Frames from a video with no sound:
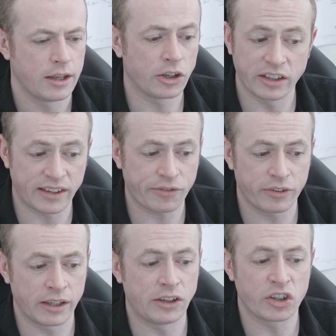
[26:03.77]
You can
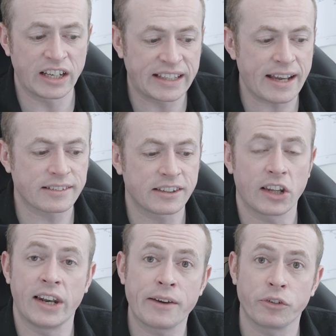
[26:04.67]
definitely, you can get to
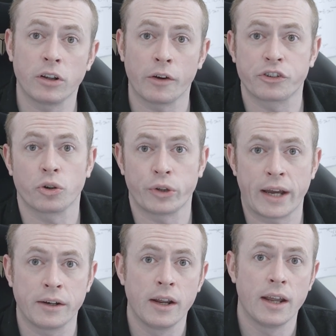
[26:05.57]
the level of
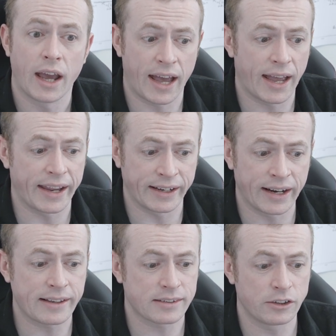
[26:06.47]
Shodan uh,
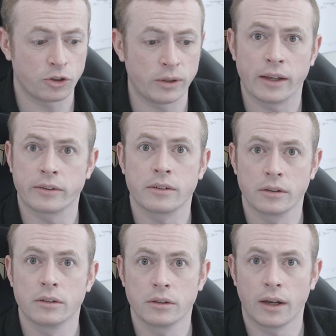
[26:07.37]
in less than two years.